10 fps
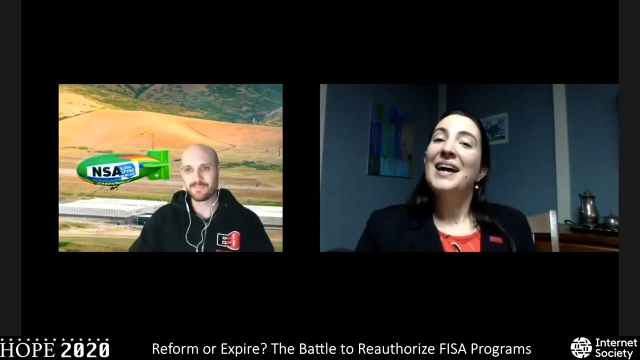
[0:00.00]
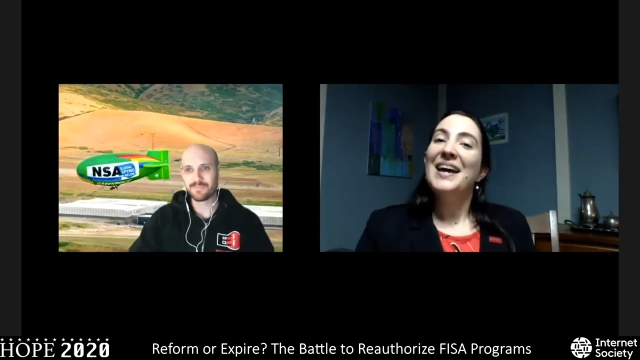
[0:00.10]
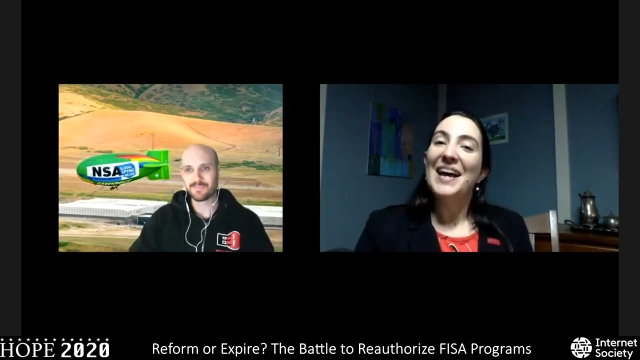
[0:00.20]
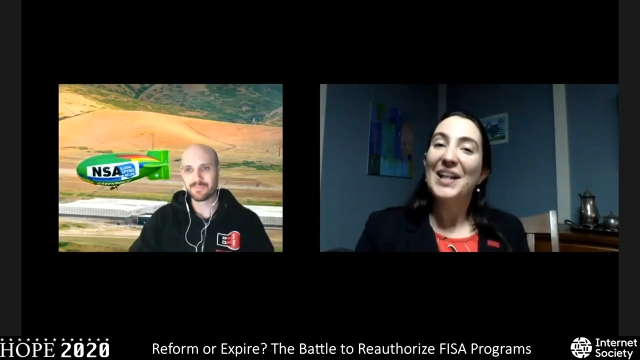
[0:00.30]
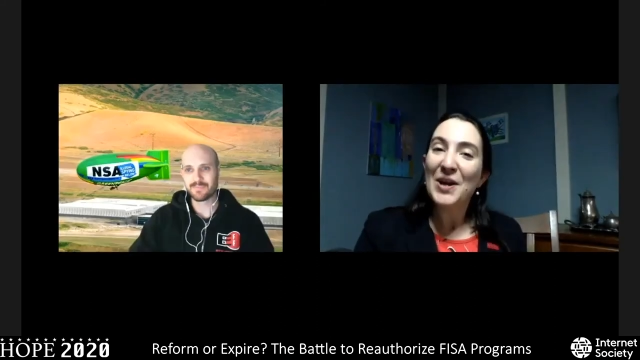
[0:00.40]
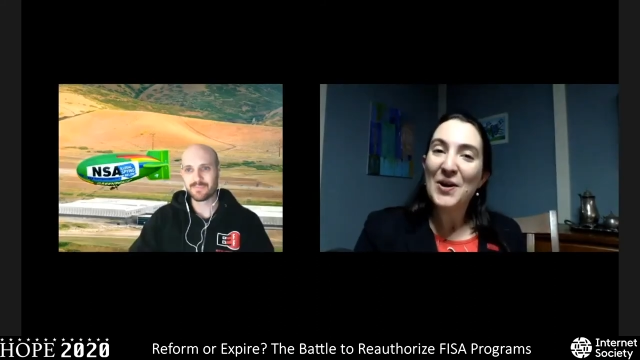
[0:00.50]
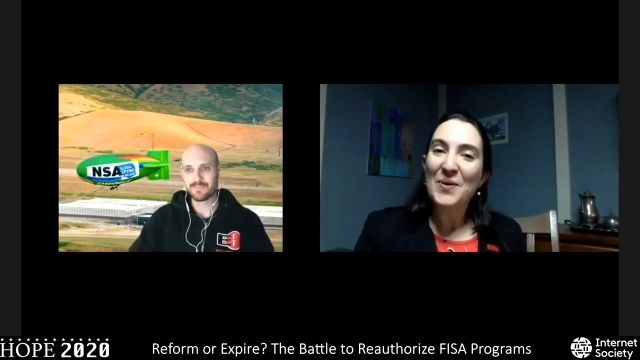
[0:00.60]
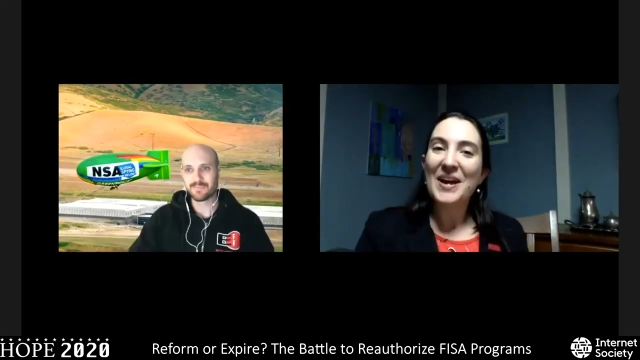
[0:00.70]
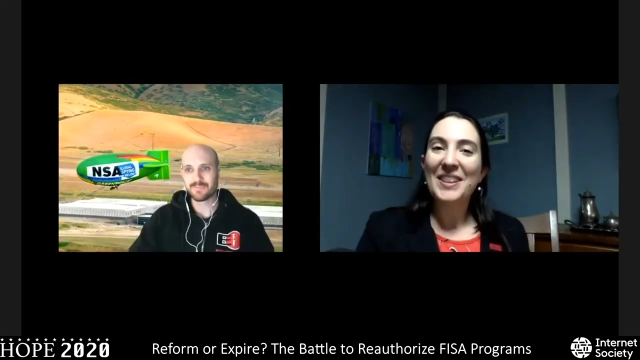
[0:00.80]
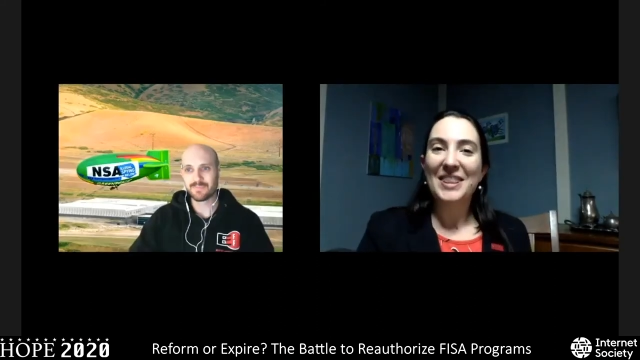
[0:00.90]
Speaker 1: Hello,
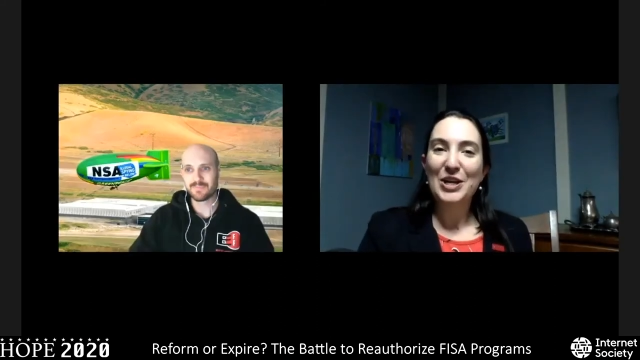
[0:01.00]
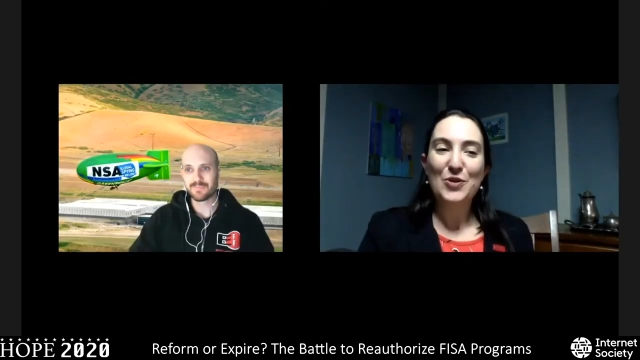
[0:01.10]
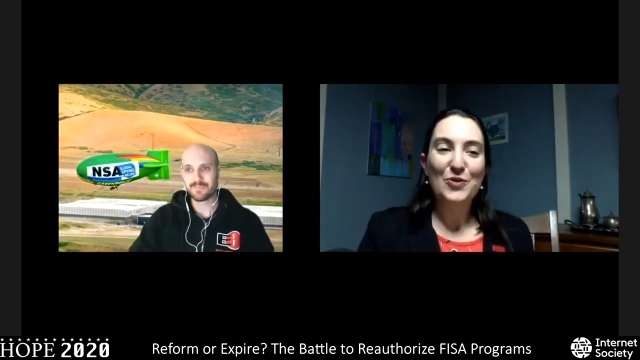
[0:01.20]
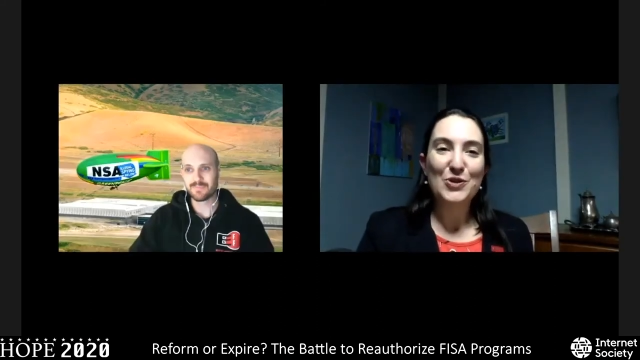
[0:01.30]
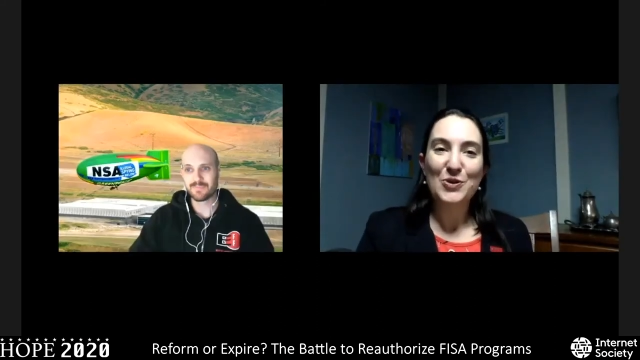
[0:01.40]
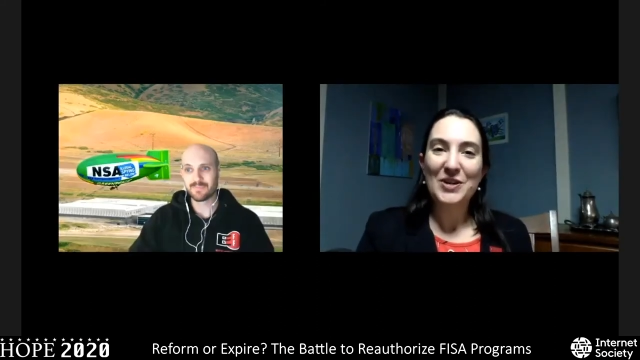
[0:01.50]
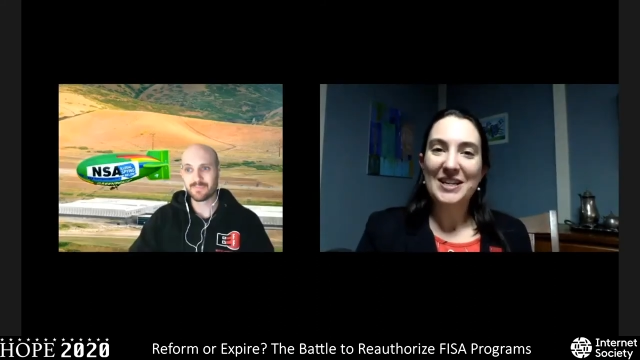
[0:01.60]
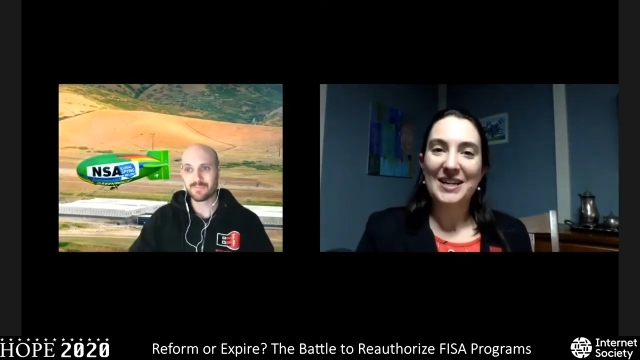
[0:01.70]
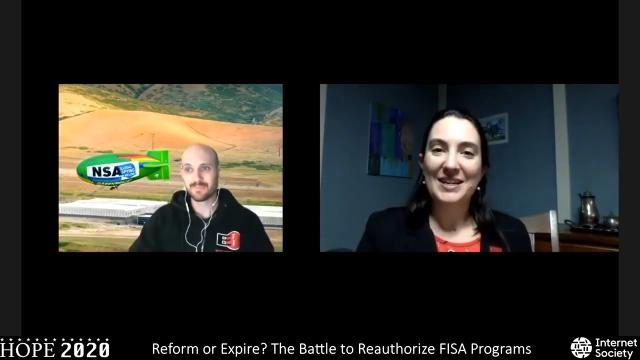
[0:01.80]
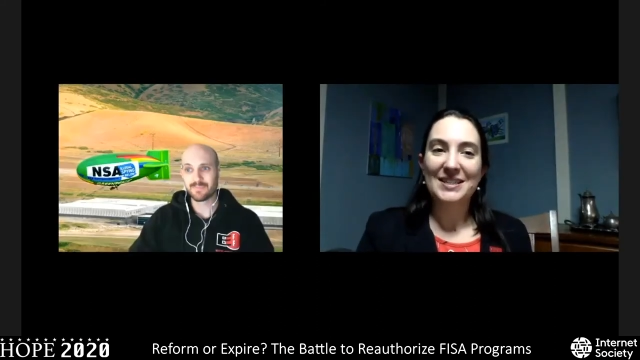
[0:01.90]
and thank you for joining
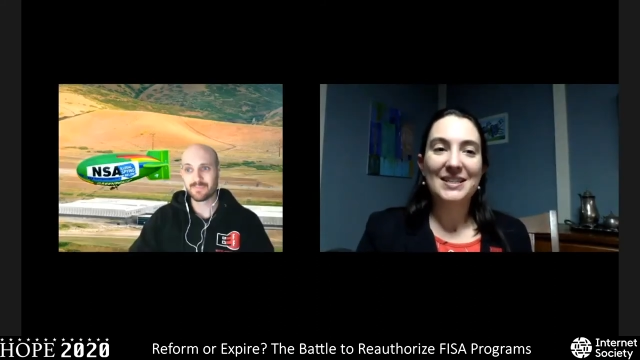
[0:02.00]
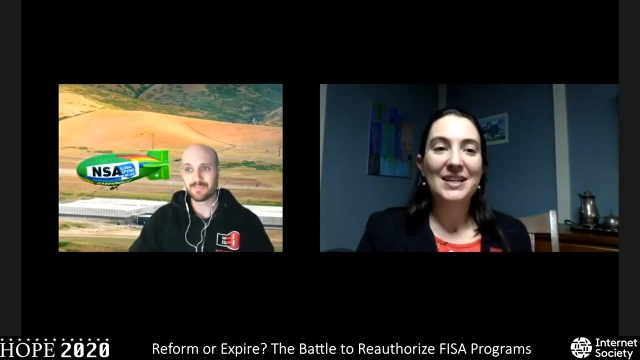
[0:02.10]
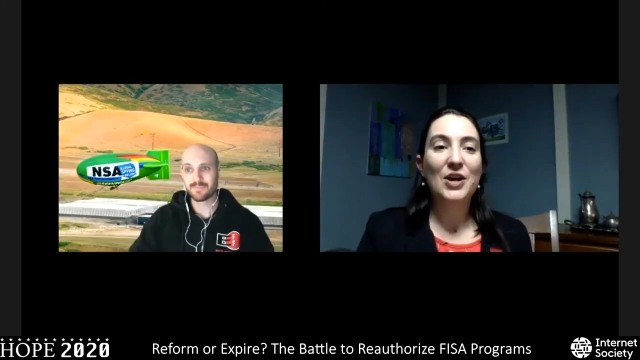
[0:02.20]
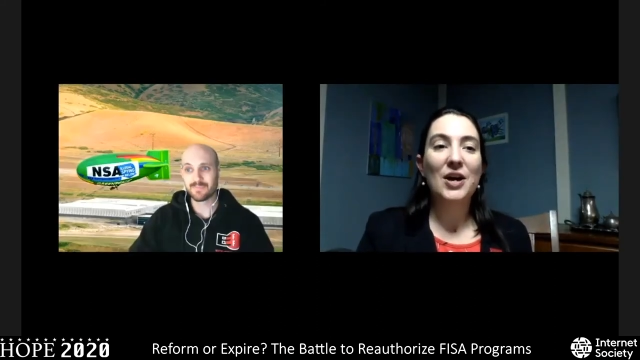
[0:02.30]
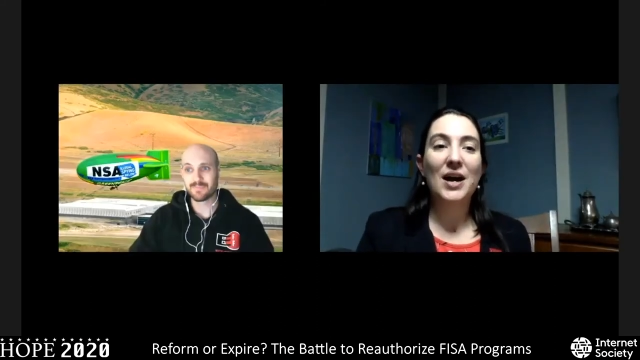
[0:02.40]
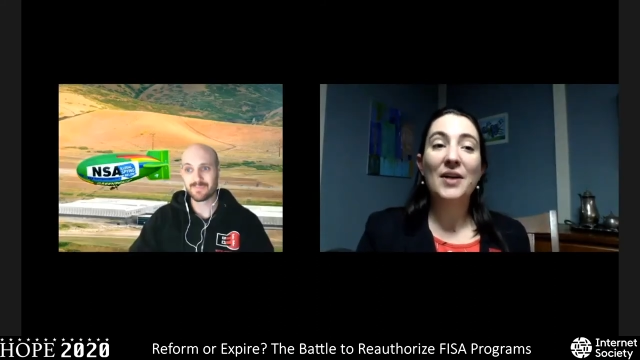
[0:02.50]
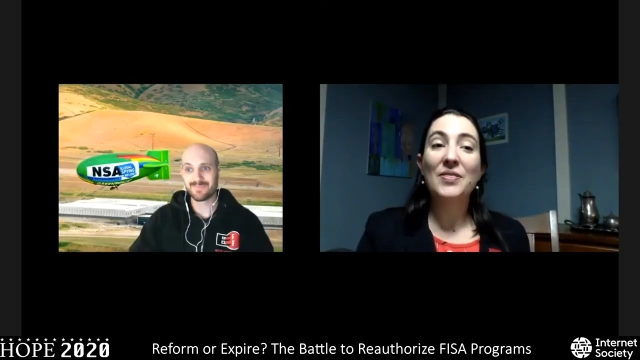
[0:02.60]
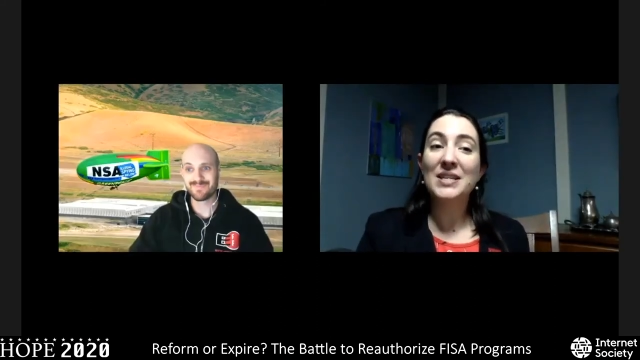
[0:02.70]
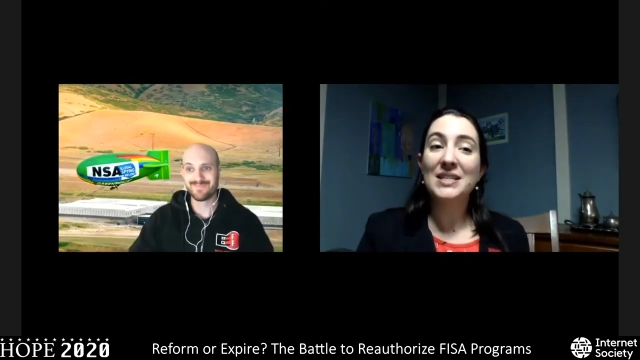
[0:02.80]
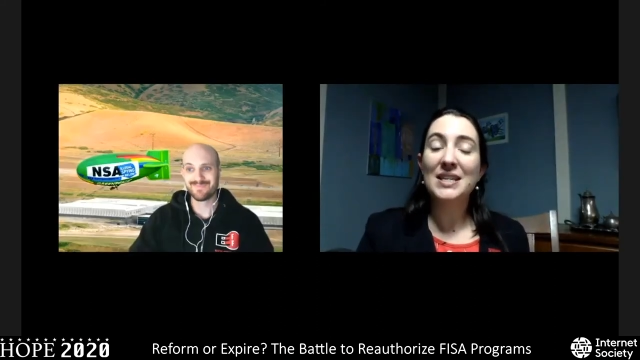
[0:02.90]
us.
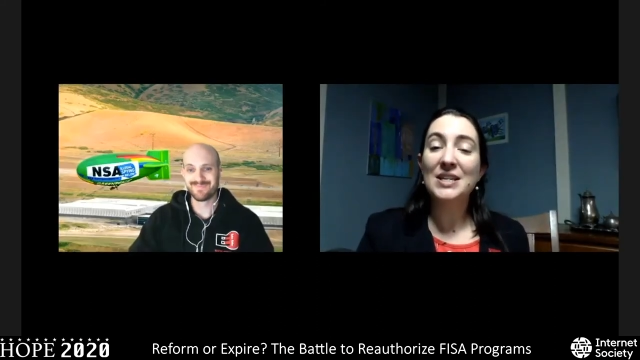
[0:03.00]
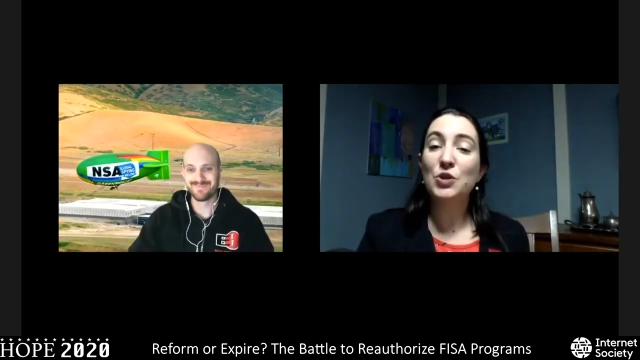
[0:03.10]
This is